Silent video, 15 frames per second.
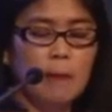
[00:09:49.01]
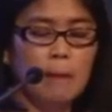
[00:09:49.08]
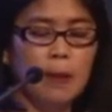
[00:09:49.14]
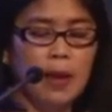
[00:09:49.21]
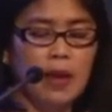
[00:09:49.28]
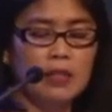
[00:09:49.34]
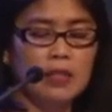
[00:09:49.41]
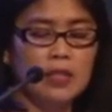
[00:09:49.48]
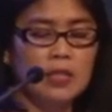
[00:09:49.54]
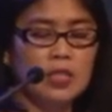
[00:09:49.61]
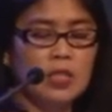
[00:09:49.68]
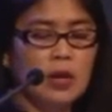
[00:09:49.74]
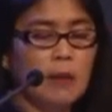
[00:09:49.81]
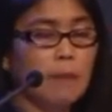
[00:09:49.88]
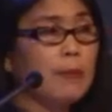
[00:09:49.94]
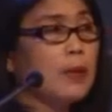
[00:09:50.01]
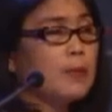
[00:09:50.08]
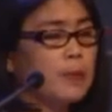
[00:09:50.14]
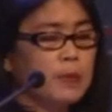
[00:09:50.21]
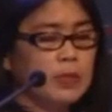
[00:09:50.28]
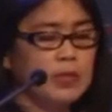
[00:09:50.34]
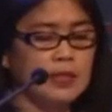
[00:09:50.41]
panelists,
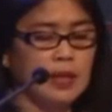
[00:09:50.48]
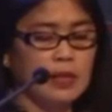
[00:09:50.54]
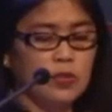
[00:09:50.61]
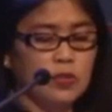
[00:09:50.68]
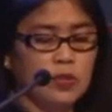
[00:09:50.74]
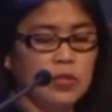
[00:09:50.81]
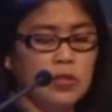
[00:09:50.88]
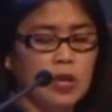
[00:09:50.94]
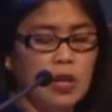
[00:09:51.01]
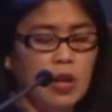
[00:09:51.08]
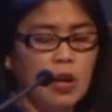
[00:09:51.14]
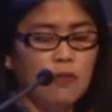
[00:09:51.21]
paper presenters,